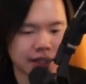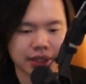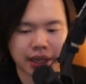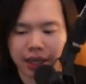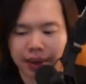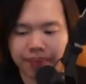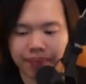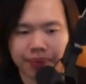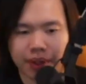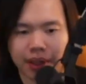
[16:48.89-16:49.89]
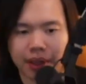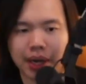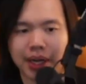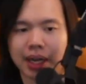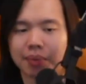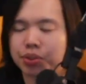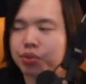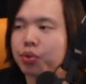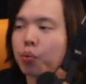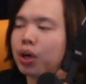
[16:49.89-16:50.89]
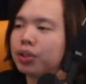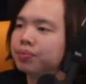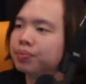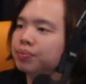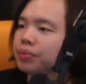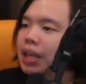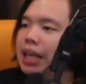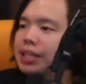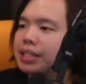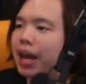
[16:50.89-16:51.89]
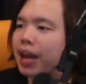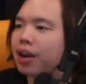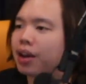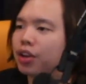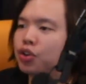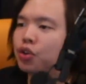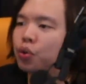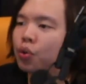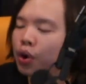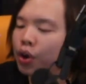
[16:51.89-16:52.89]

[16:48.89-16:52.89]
when it comes to the world is that you